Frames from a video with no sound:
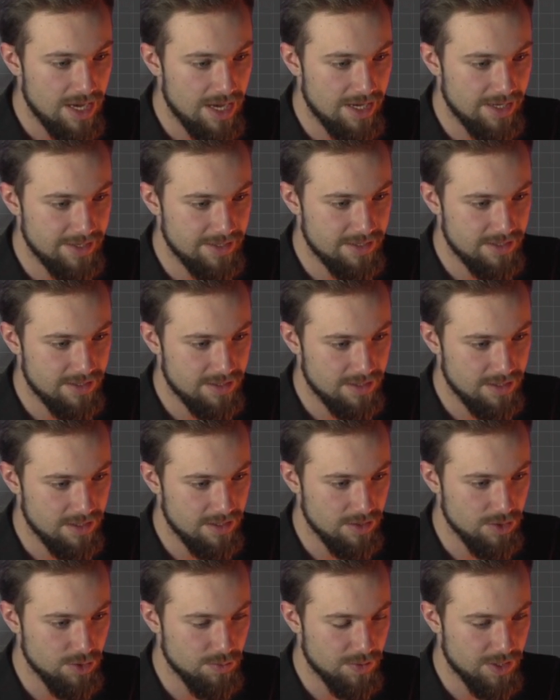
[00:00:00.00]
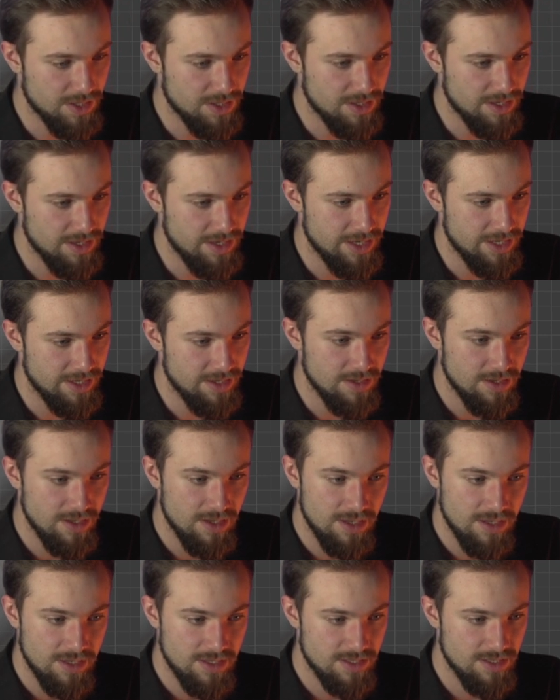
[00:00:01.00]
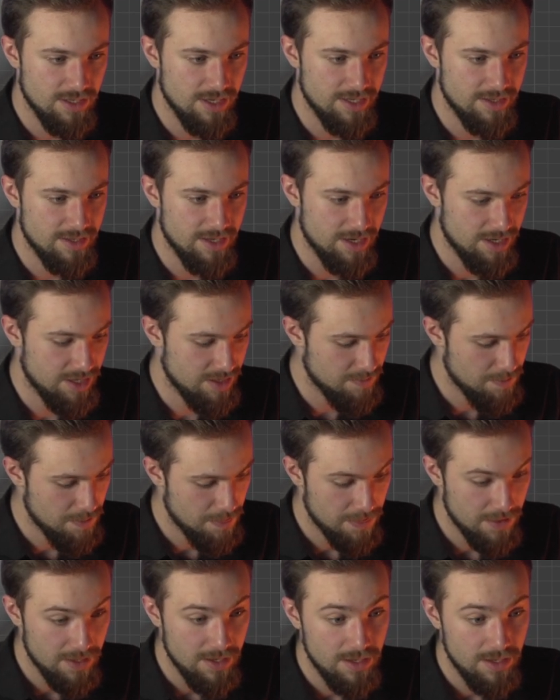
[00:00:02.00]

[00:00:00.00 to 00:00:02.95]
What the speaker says: Add a loop cut here, slide that up,